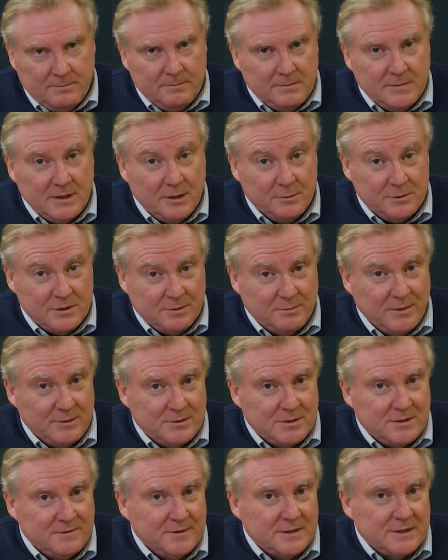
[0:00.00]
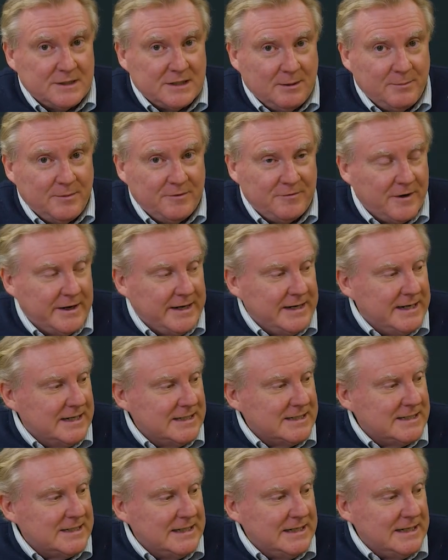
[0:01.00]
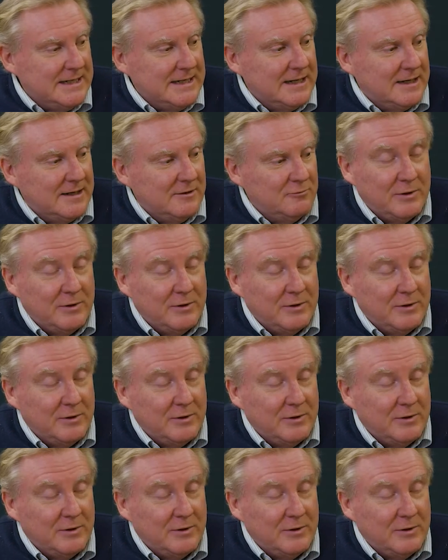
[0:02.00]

known to most of us, I'm afraid, as the